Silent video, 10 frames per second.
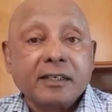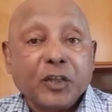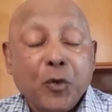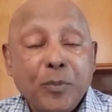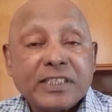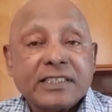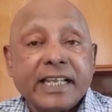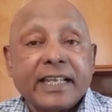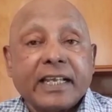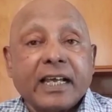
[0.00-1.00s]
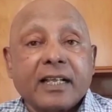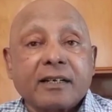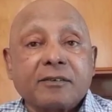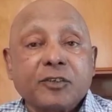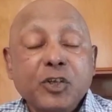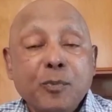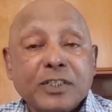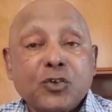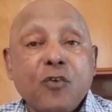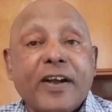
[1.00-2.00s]
You must take care. You
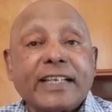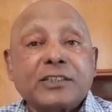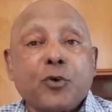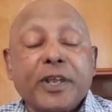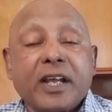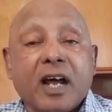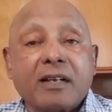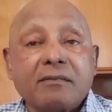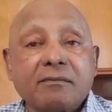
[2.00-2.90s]
must know what is going on.